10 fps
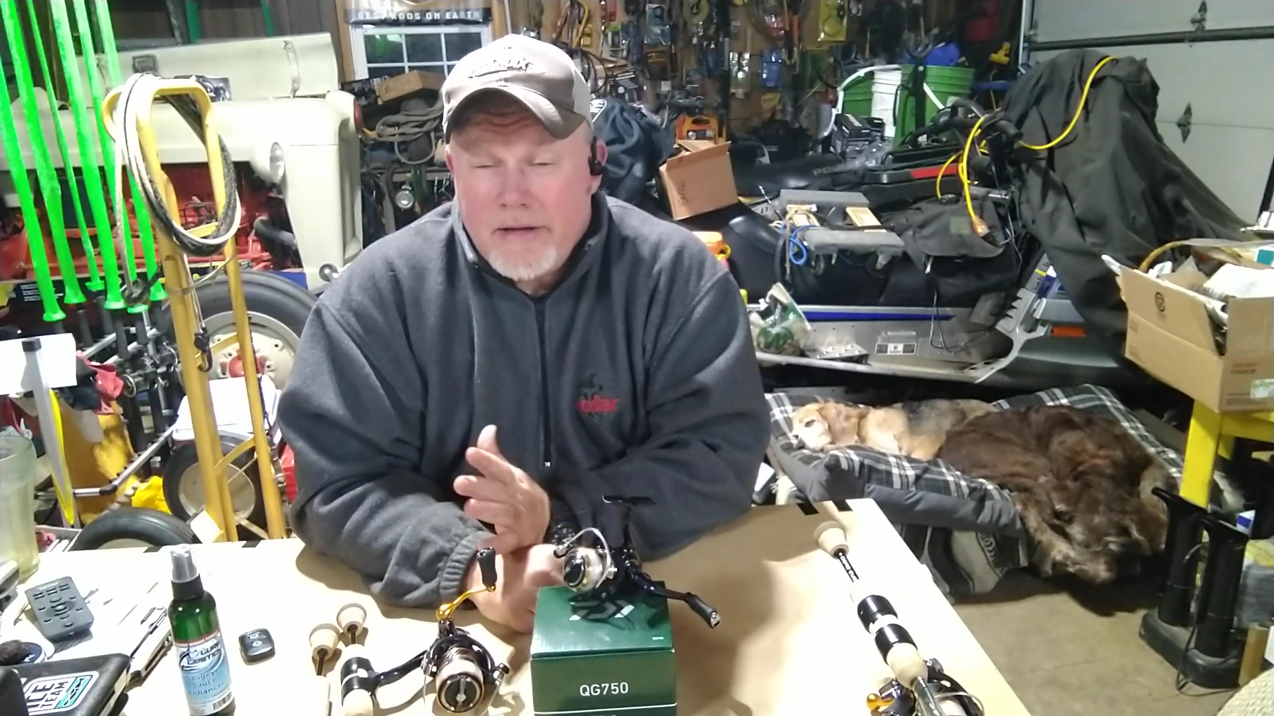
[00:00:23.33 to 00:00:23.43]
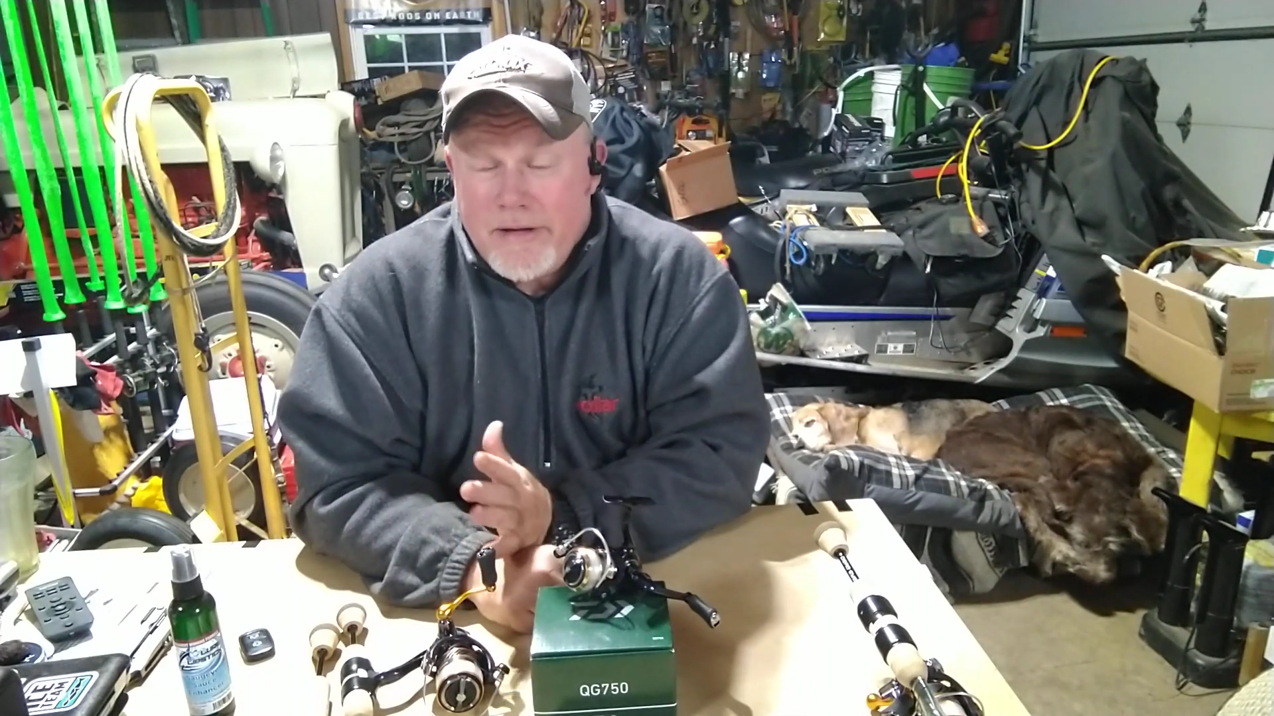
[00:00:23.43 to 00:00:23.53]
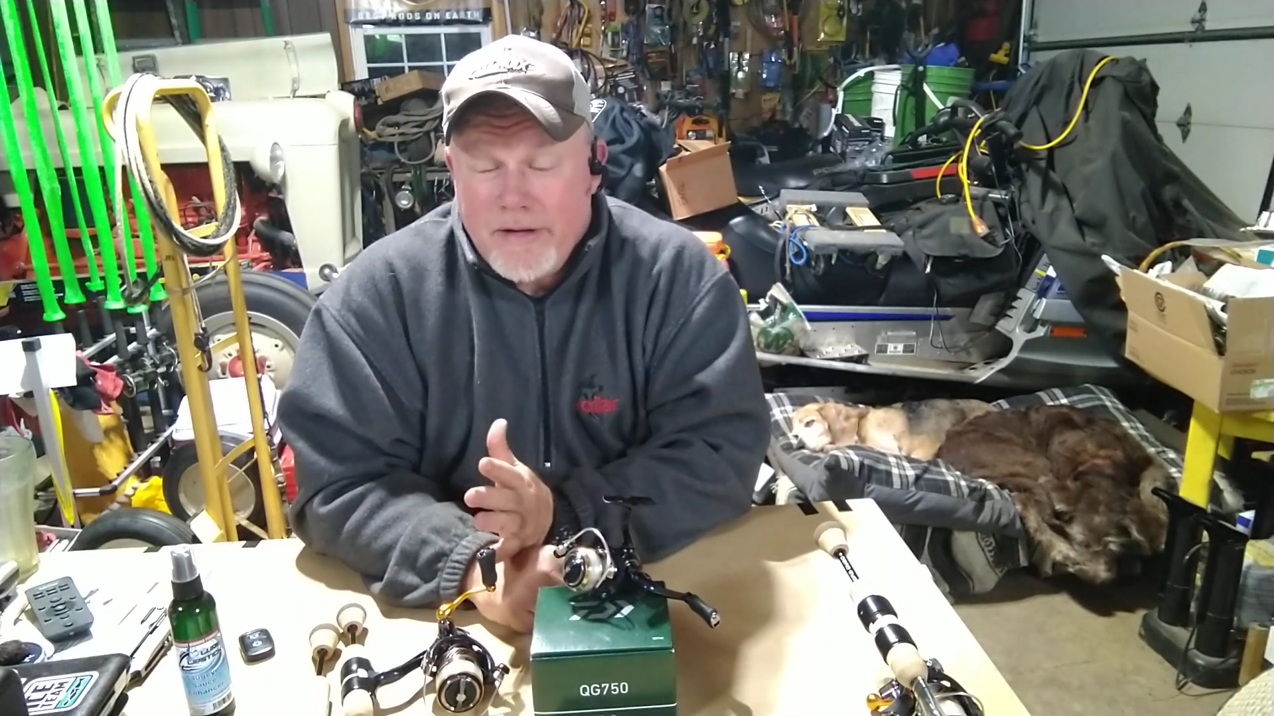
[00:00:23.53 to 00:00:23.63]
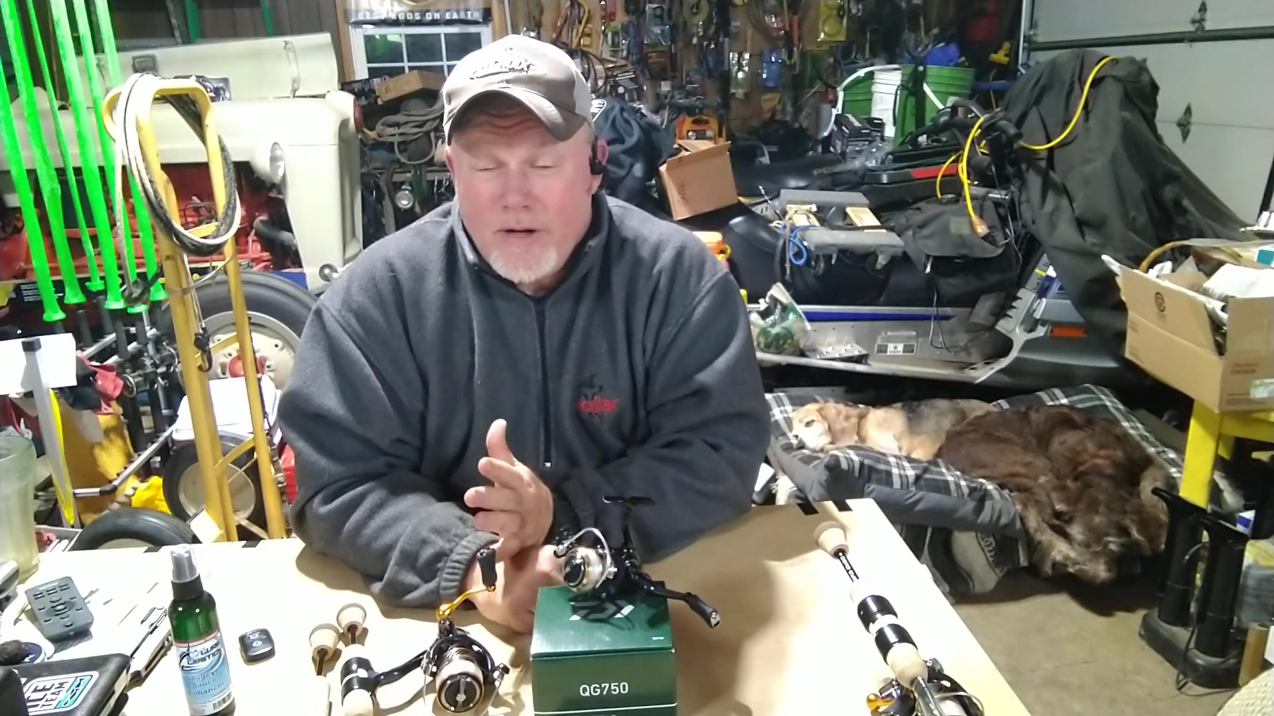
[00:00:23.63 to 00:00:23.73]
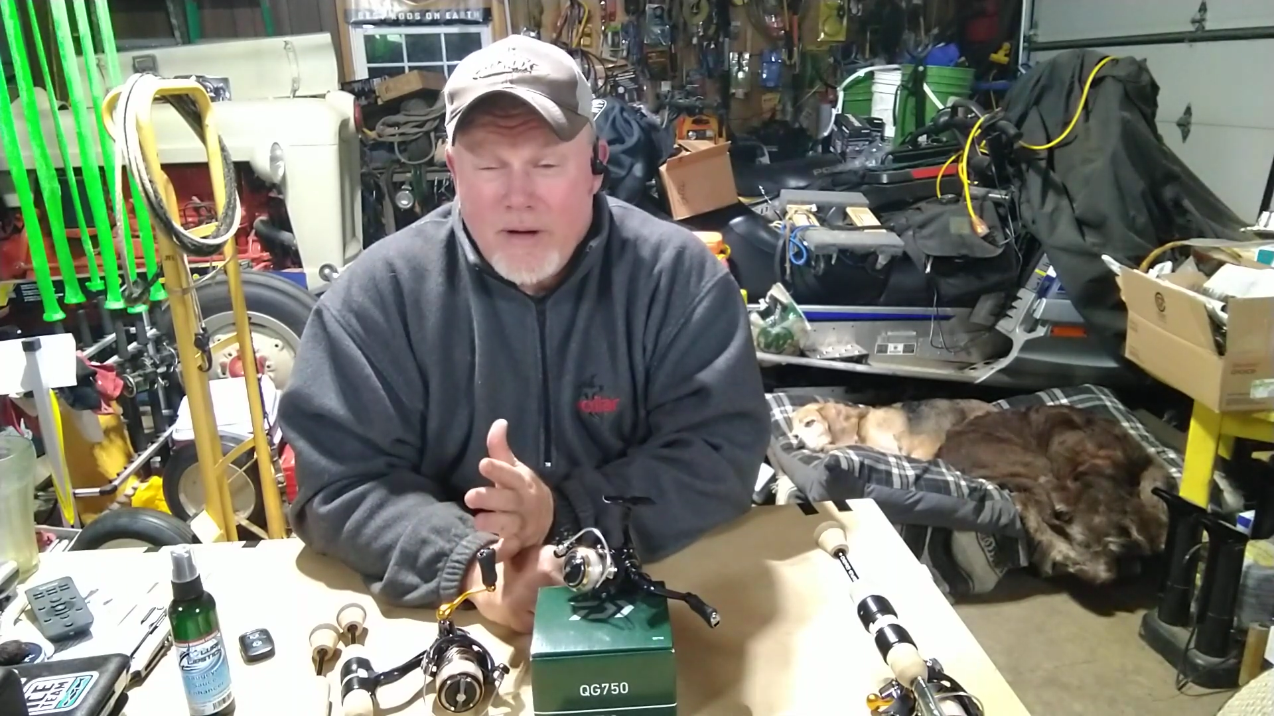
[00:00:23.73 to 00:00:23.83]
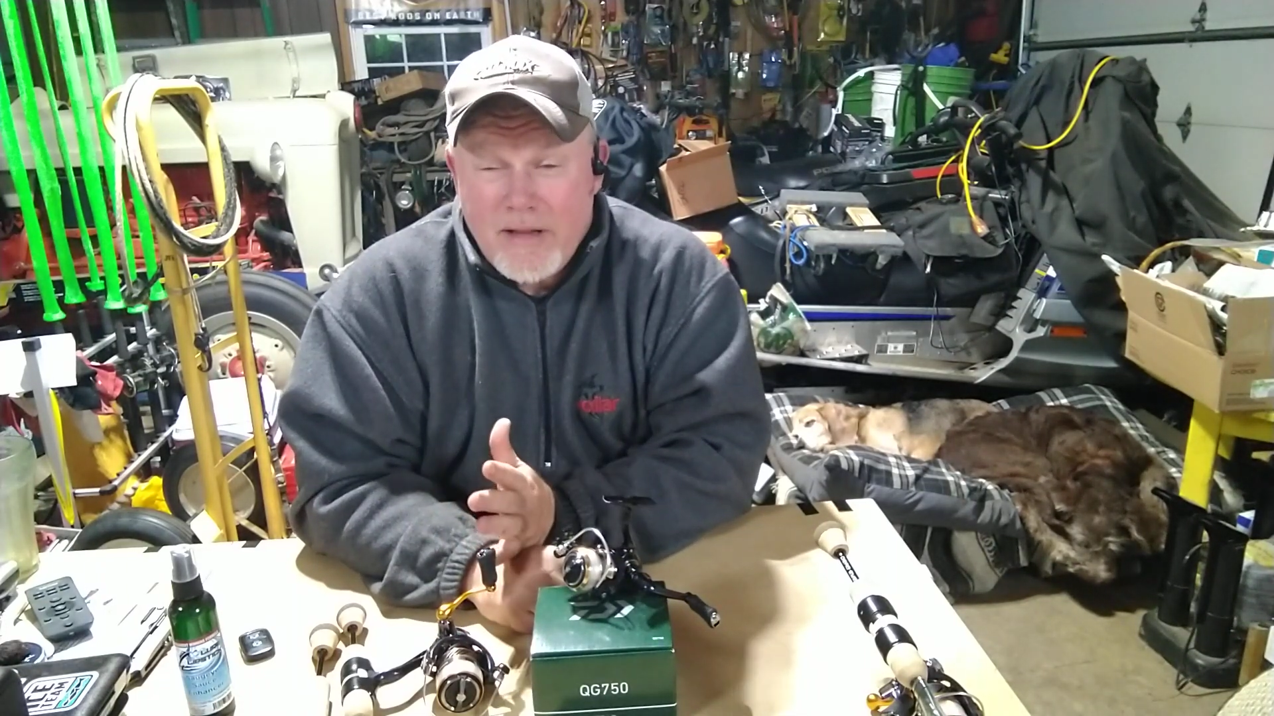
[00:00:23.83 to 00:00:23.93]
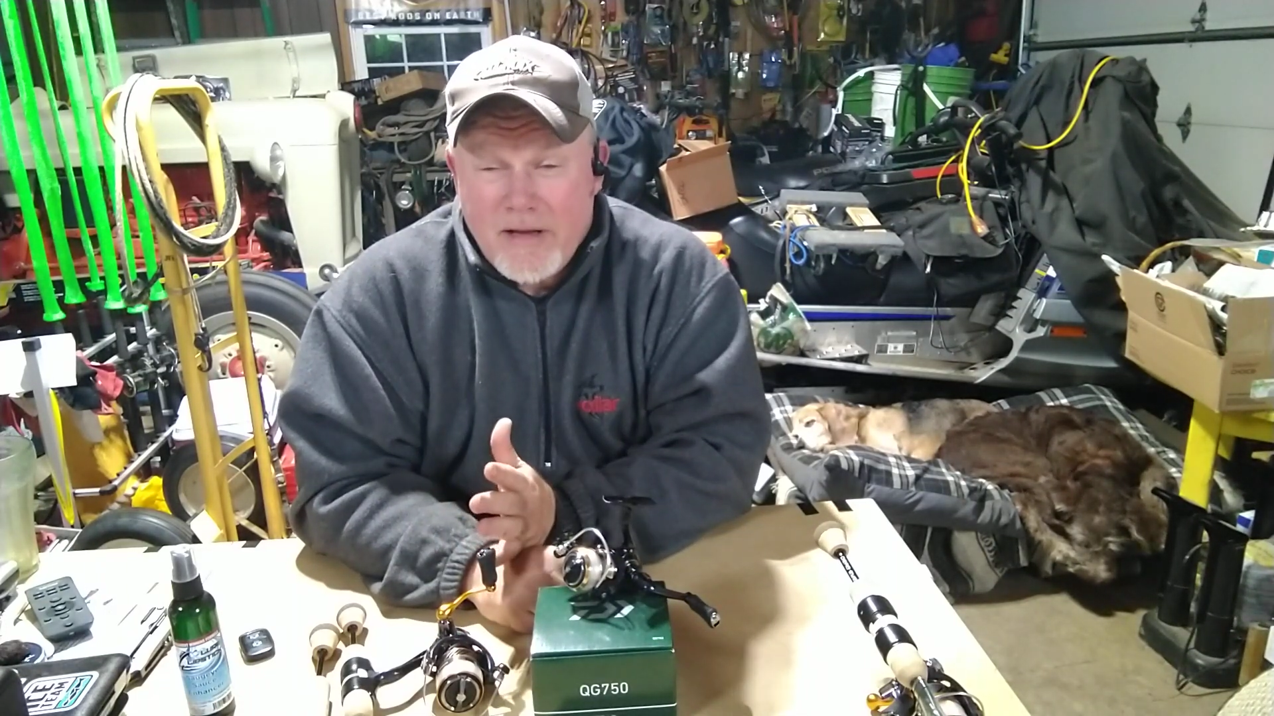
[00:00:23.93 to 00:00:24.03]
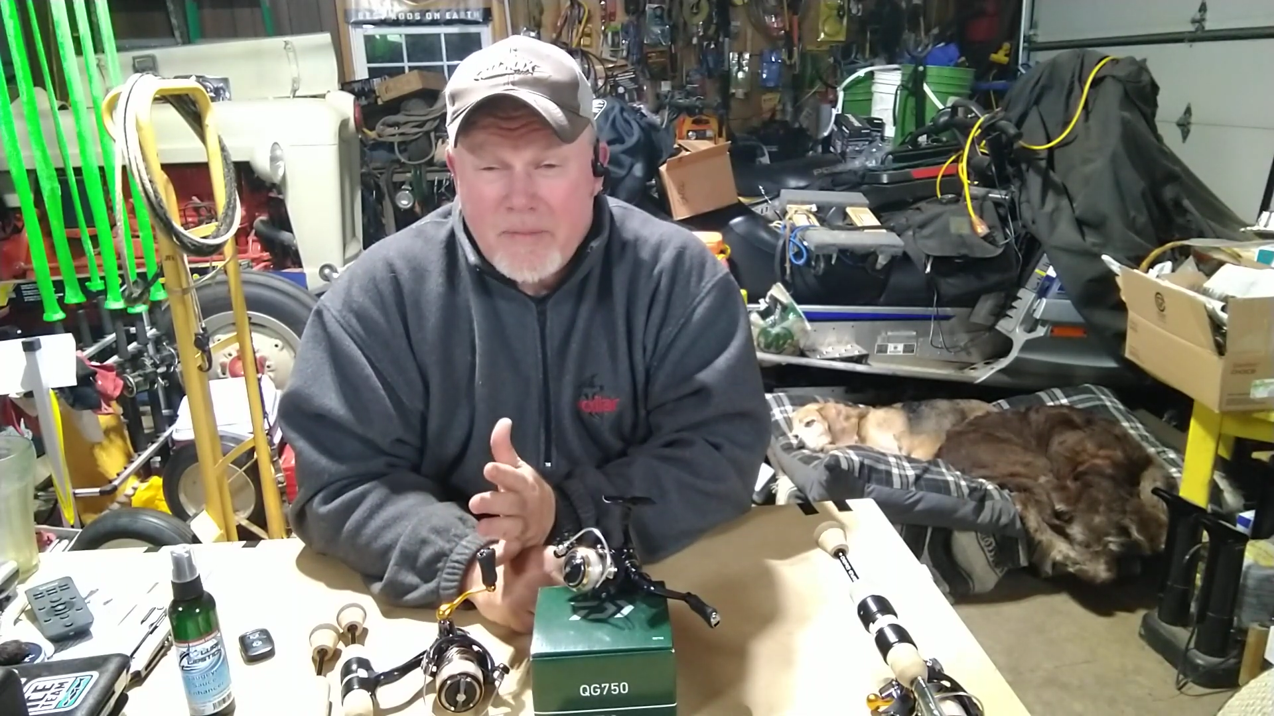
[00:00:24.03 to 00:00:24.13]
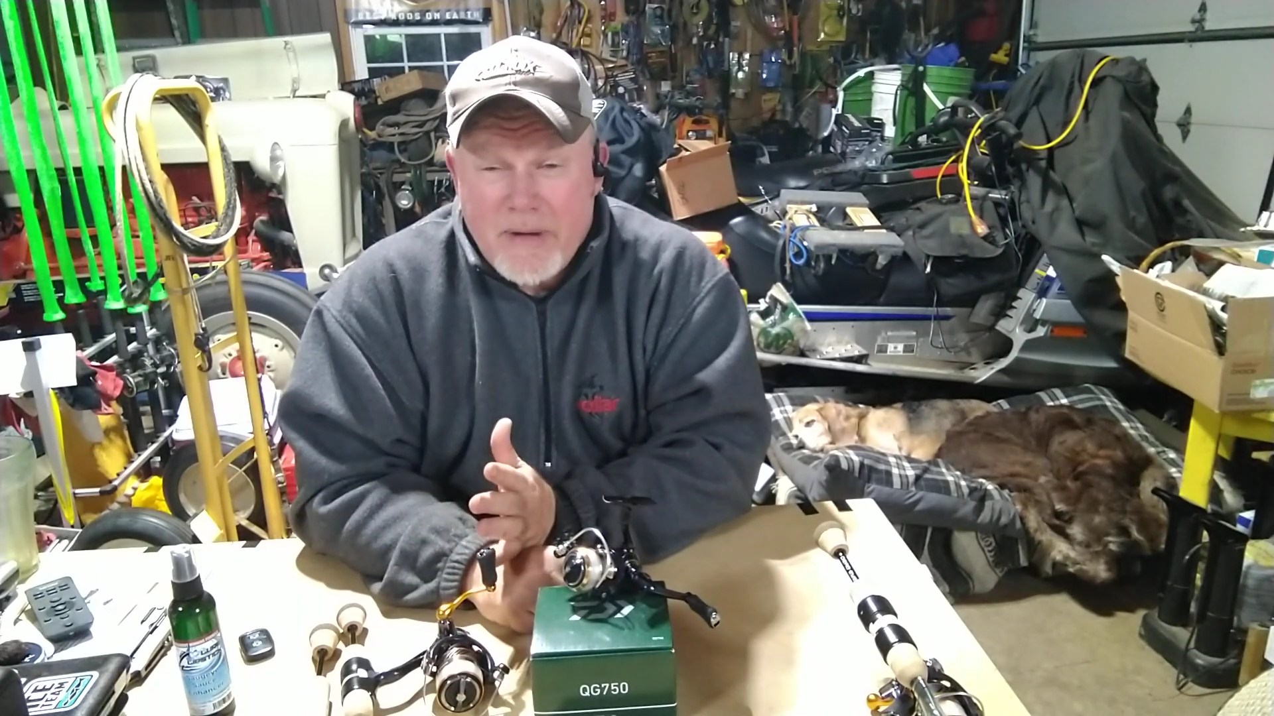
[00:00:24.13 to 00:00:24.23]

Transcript: you know I like